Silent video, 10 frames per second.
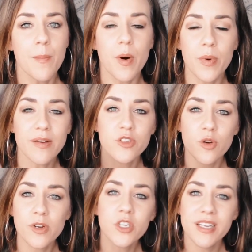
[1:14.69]
But we have
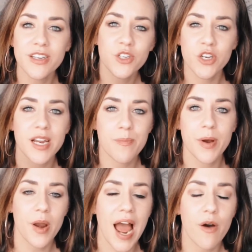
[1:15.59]
so much conditioning
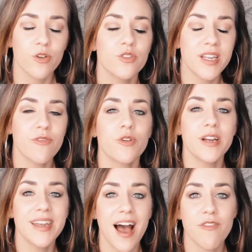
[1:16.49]
about how there's never
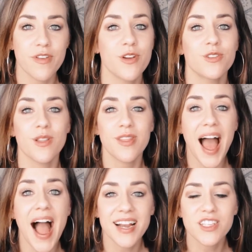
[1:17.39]
enough and there's a
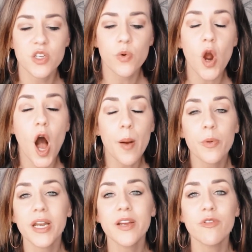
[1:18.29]
lack. And so we're
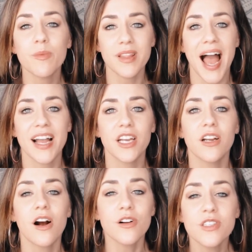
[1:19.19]
operating from lack
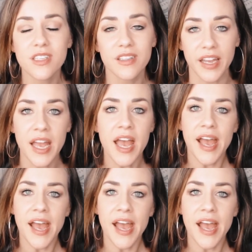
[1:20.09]
constantly.